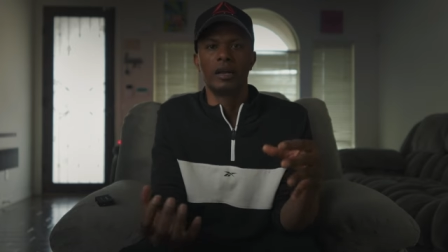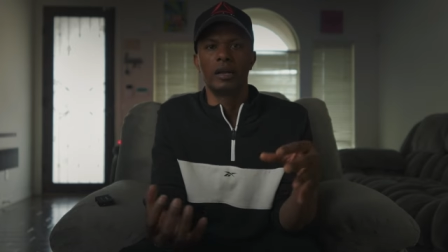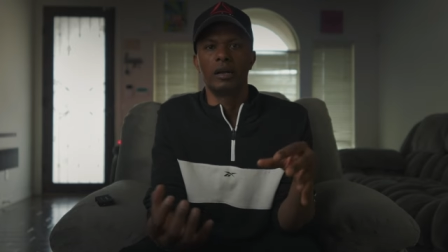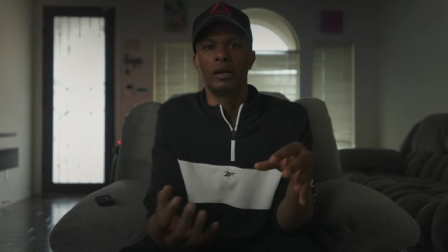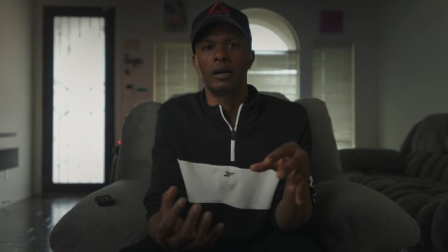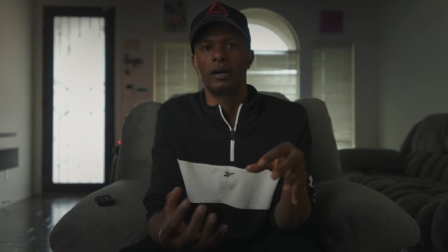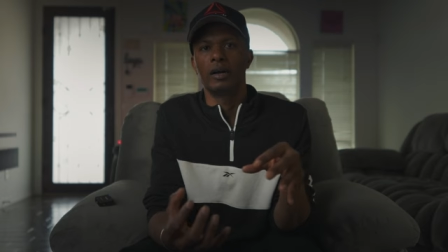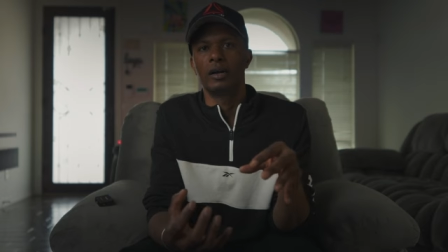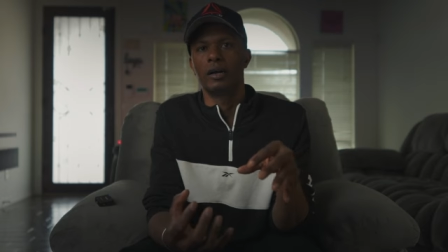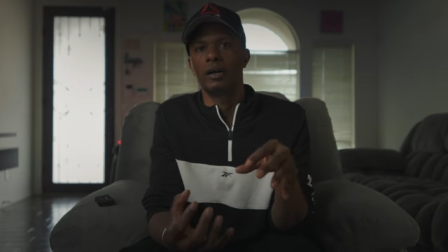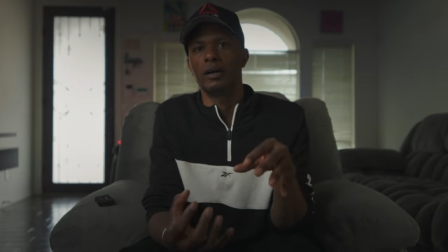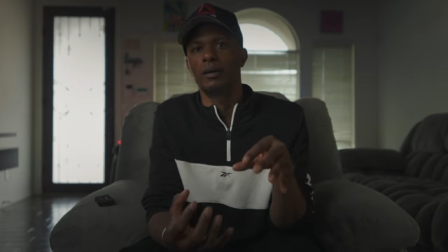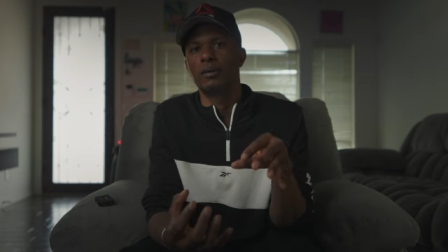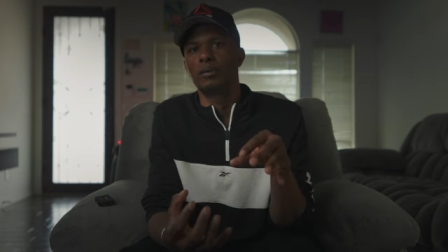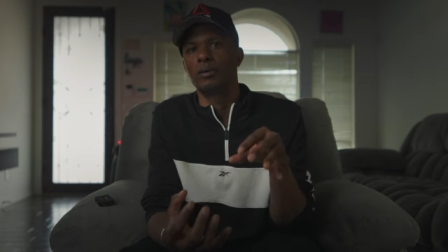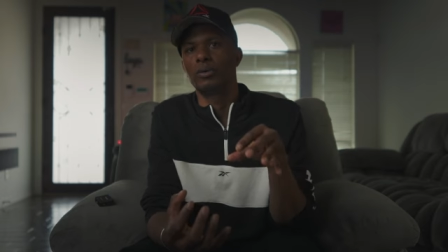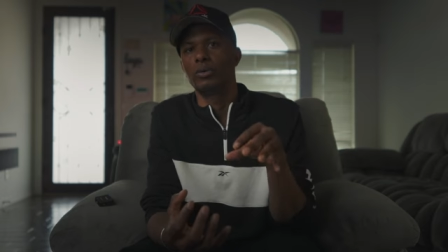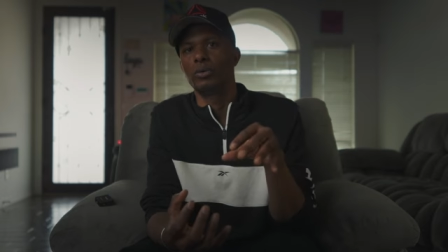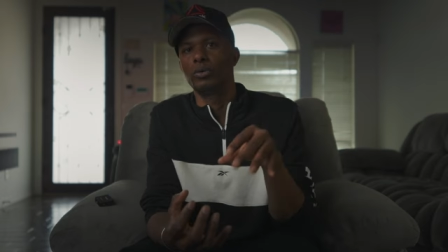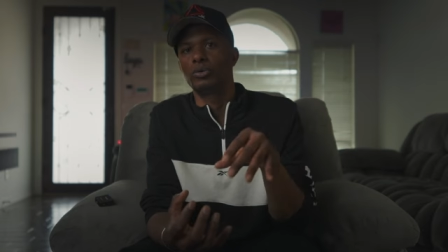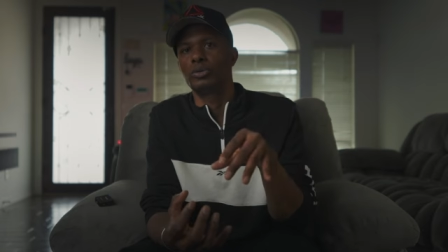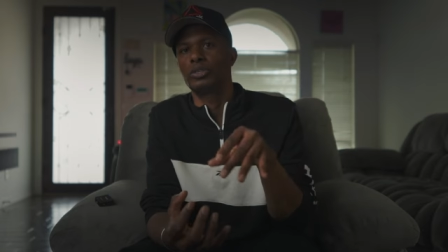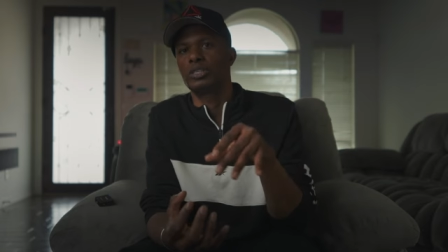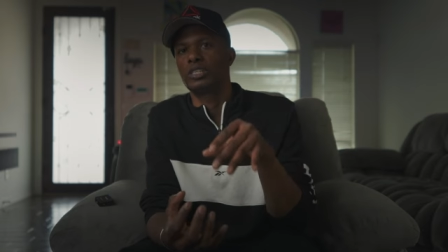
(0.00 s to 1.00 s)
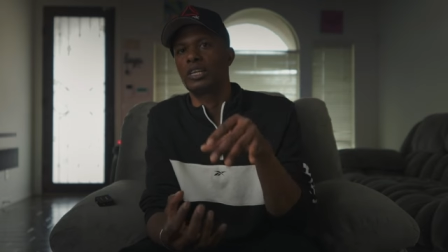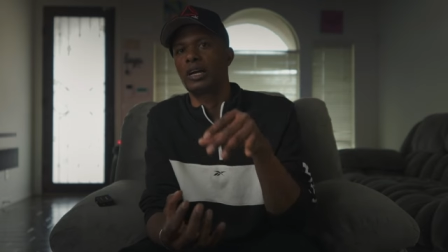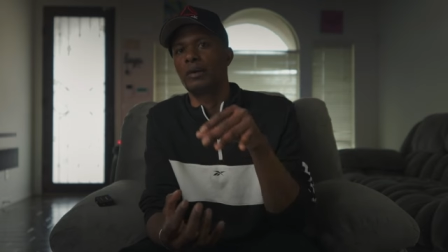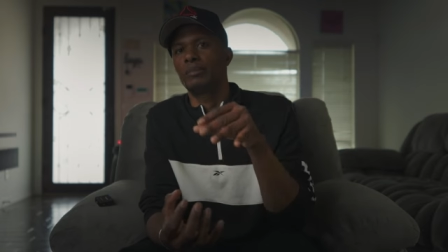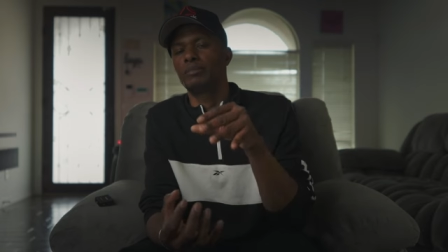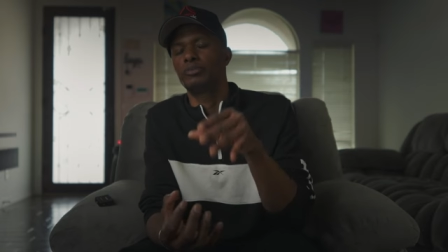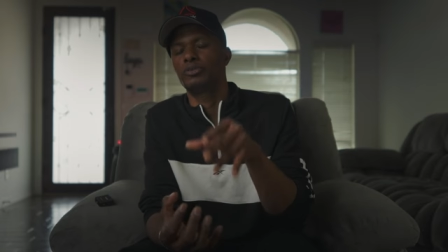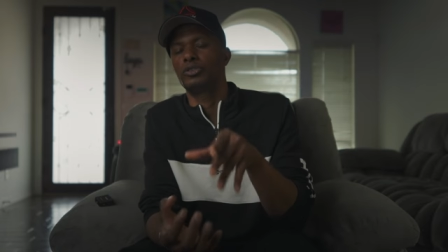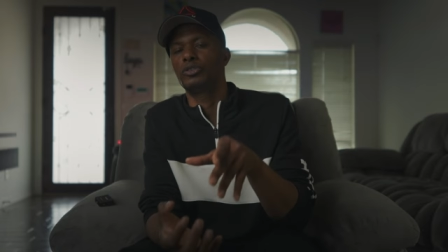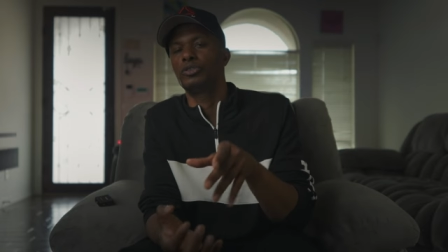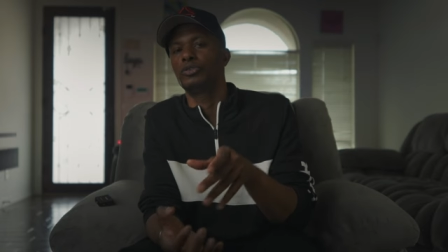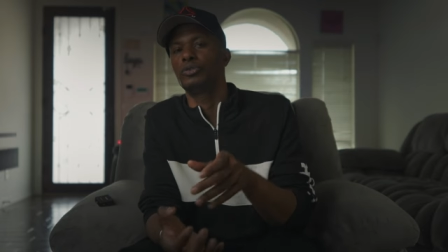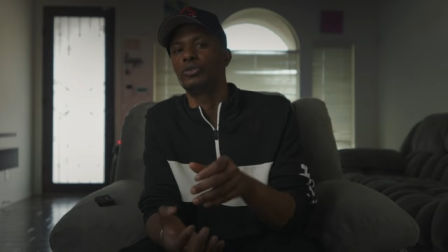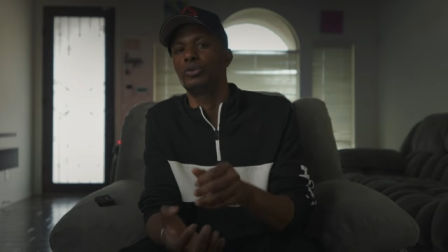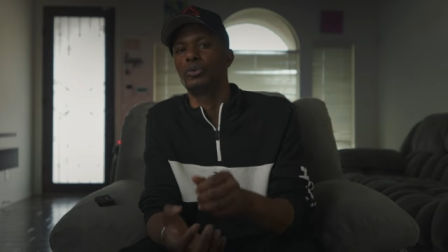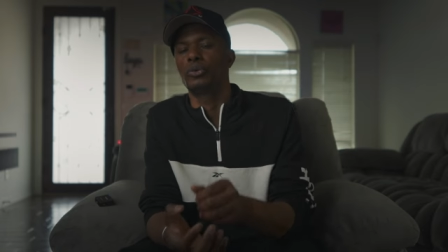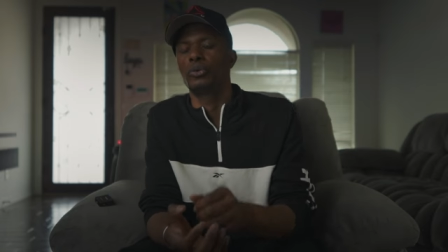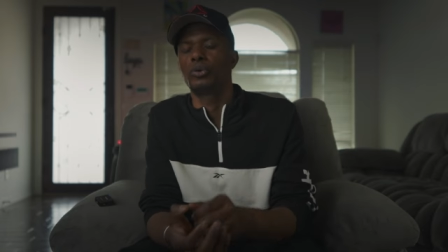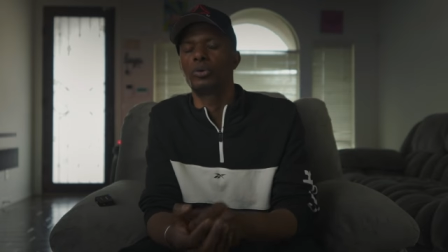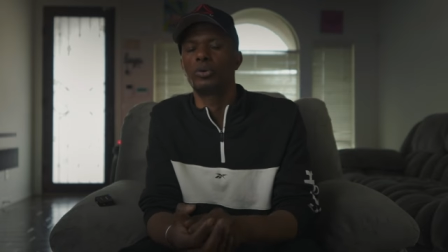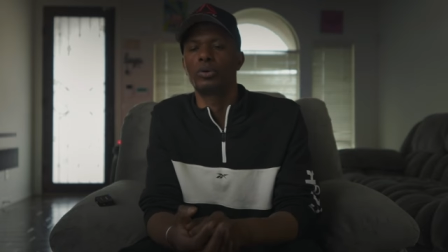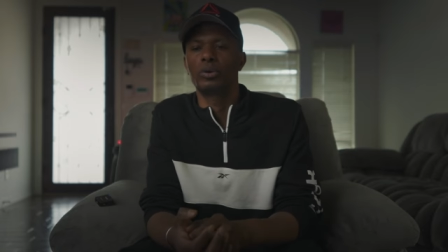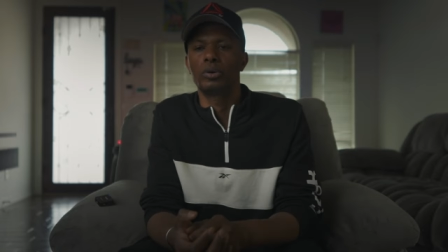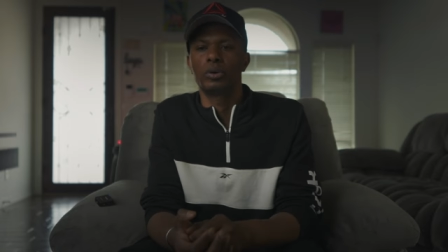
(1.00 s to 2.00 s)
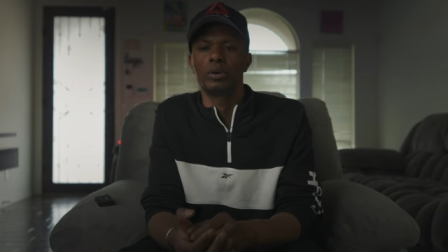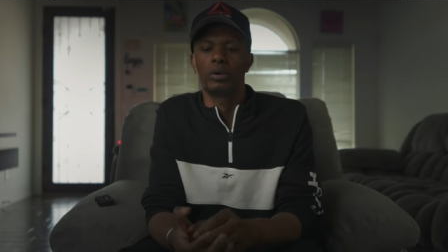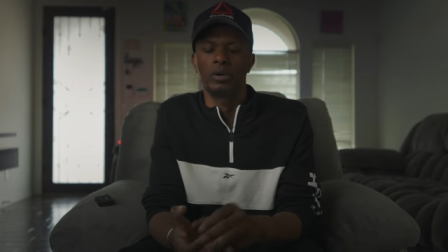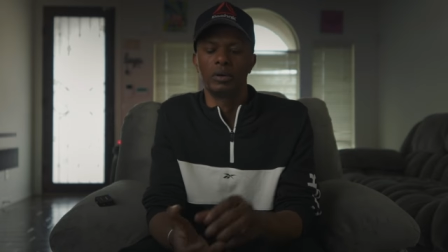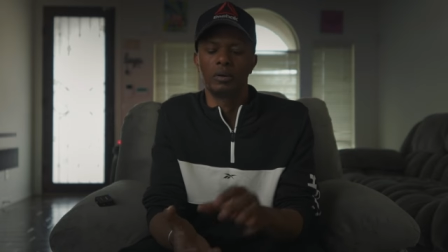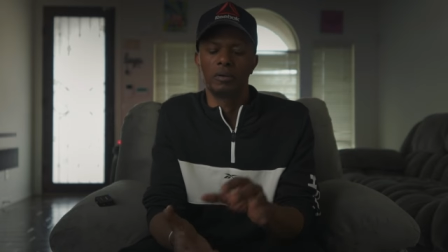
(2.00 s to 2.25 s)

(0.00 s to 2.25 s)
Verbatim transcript: uh, hooks up to your